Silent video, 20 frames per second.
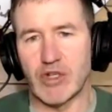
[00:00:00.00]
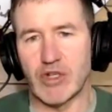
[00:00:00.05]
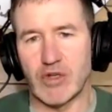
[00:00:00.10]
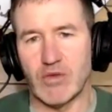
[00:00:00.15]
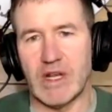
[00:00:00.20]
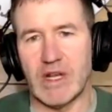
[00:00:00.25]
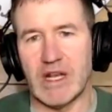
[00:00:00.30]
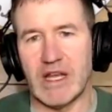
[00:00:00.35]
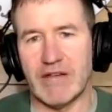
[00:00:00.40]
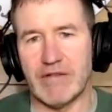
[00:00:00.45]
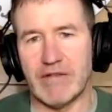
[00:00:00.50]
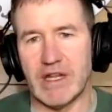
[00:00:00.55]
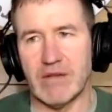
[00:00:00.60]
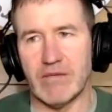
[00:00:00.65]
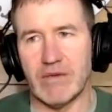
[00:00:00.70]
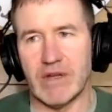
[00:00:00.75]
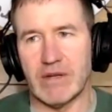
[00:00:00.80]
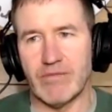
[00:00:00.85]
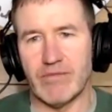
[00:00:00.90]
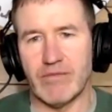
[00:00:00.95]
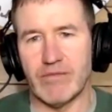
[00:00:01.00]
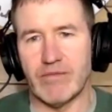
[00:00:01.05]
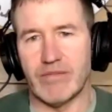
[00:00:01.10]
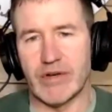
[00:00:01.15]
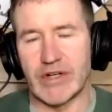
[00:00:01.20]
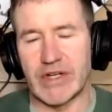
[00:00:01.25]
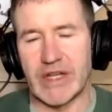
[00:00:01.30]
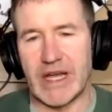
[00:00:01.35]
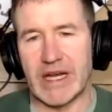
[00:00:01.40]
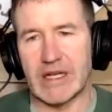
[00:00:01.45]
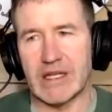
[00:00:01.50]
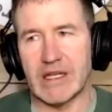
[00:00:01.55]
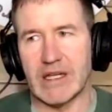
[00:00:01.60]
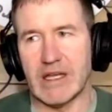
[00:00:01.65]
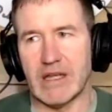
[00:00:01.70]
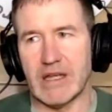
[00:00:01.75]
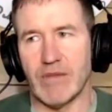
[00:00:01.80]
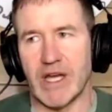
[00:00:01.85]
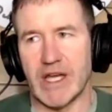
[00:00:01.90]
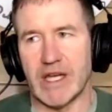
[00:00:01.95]
but you will have a little bit of
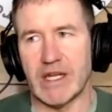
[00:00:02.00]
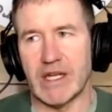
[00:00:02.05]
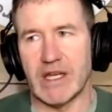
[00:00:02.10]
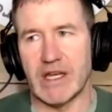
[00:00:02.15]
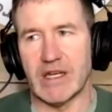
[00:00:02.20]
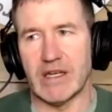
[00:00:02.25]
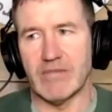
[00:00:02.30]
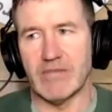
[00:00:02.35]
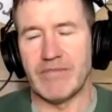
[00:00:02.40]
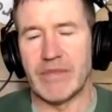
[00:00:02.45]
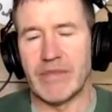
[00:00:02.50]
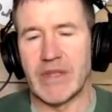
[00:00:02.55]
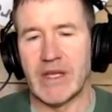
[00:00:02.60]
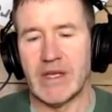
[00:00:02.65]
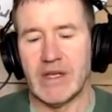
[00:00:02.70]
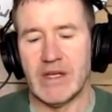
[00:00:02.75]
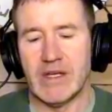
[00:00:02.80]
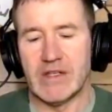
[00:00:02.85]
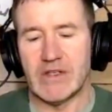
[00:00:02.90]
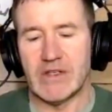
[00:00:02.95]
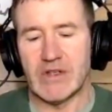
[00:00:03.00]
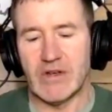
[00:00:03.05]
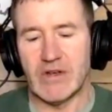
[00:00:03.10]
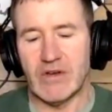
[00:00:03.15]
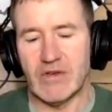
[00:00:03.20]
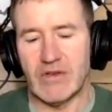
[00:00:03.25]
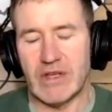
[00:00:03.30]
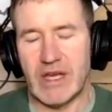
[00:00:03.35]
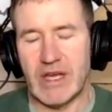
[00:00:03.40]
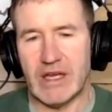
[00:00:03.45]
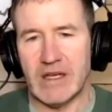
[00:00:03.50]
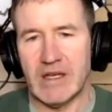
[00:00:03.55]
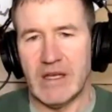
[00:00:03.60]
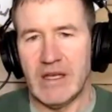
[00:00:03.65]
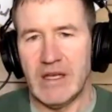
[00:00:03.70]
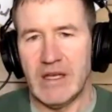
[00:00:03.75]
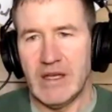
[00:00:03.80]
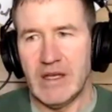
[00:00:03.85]
protecting and minding on them. So yeah,